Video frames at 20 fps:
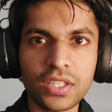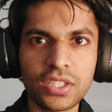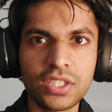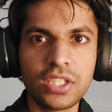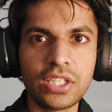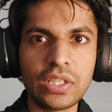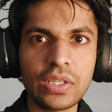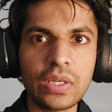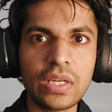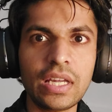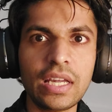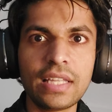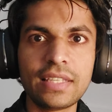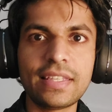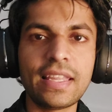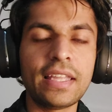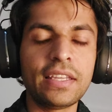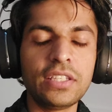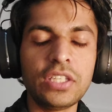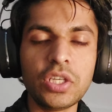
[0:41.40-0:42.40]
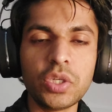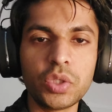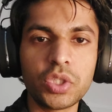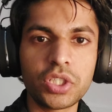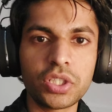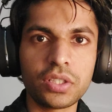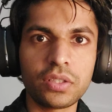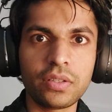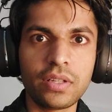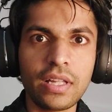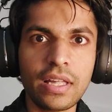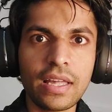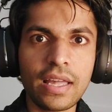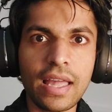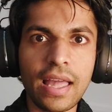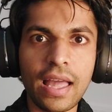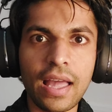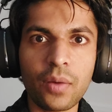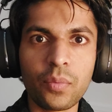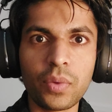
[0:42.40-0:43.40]
2. Net neutral,
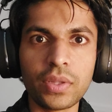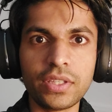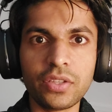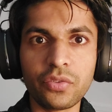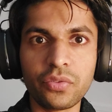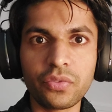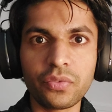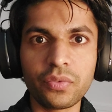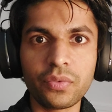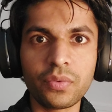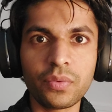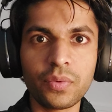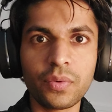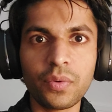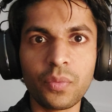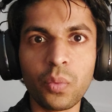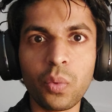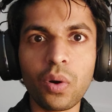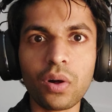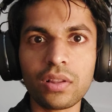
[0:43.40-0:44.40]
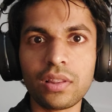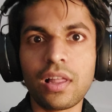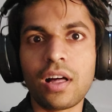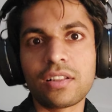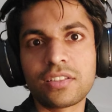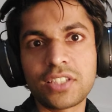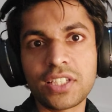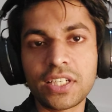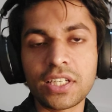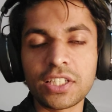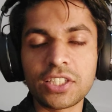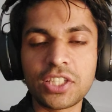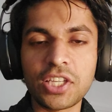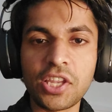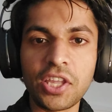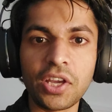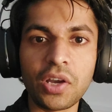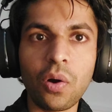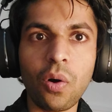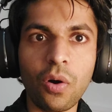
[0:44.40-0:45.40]
with the world largely
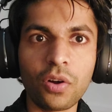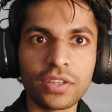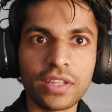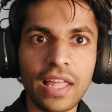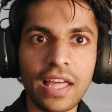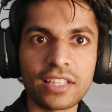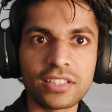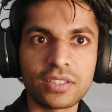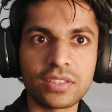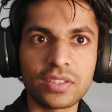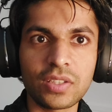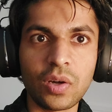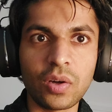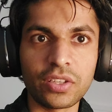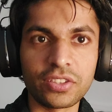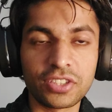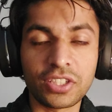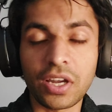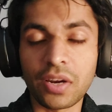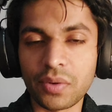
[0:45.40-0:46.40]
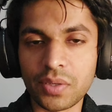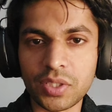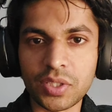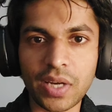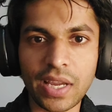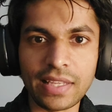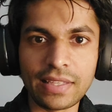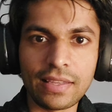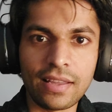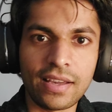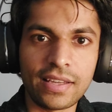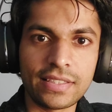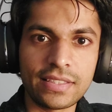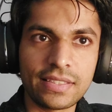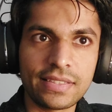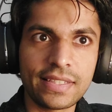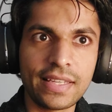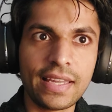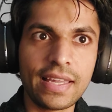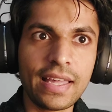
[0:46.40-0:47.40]
continuing on its current trend
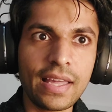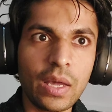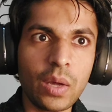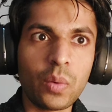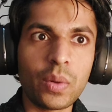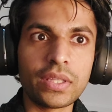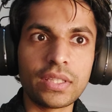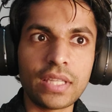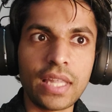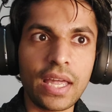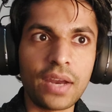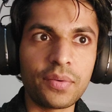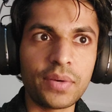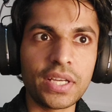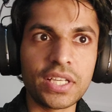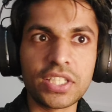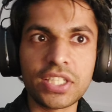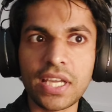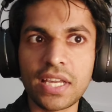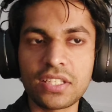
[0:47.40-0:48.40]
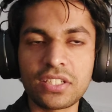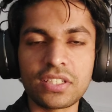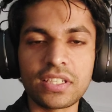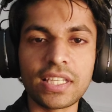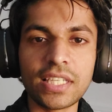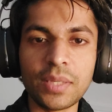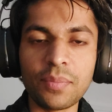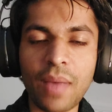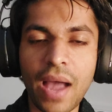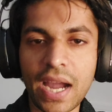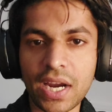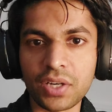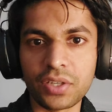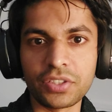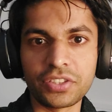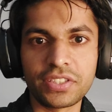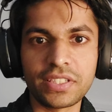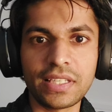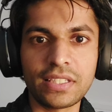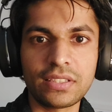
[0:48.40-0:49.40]
lines, with nary change in any macro
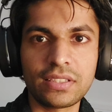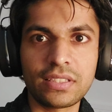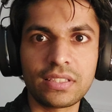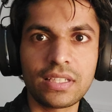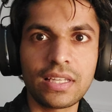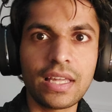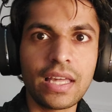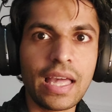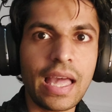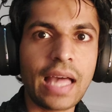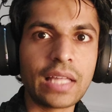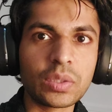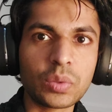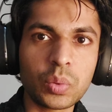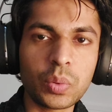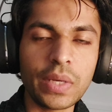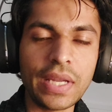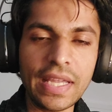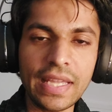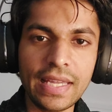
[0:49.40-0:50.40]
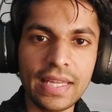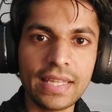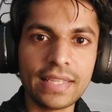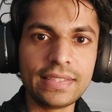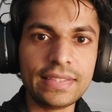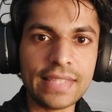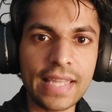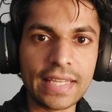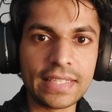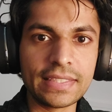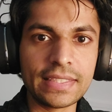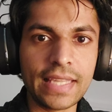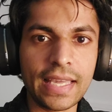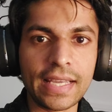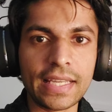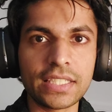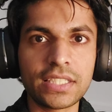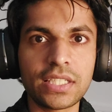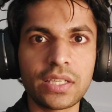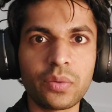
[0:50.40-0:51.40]
sense. And 3. Net
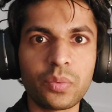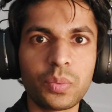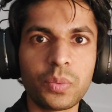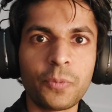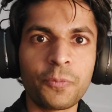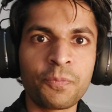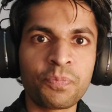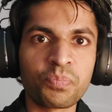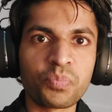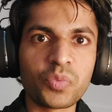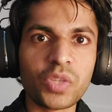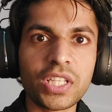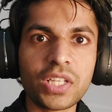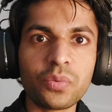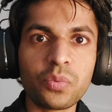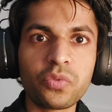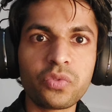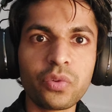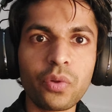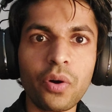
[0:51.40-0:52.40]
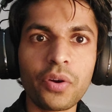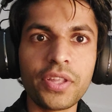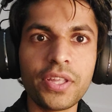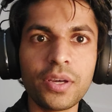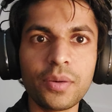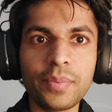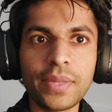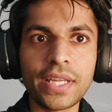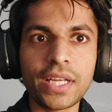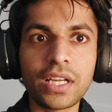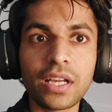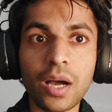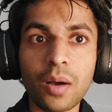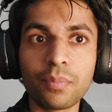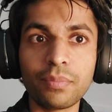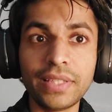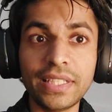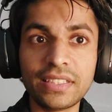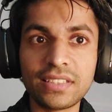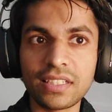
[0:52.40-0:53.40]
negative, the flaw here being
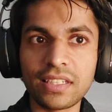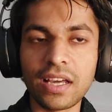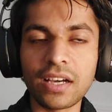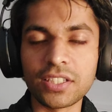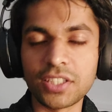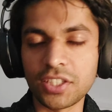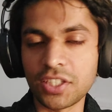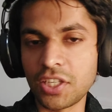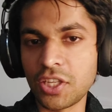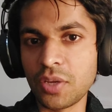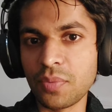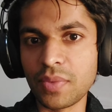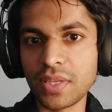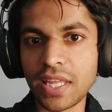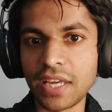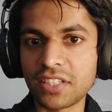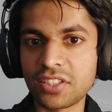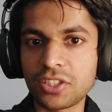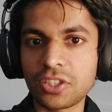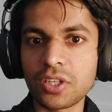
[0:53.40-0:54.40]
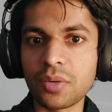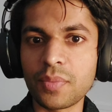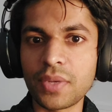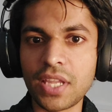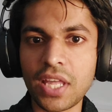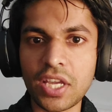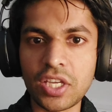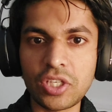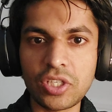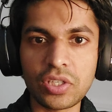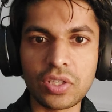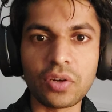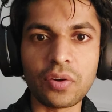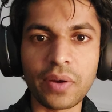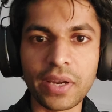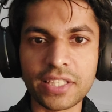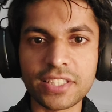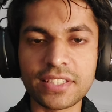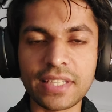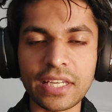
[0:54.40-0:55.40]
complete and utter human extermination or
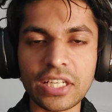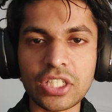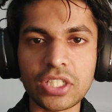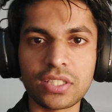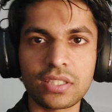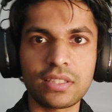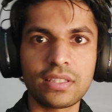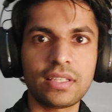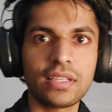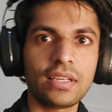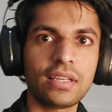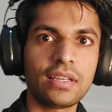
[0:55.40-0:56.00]
extinction.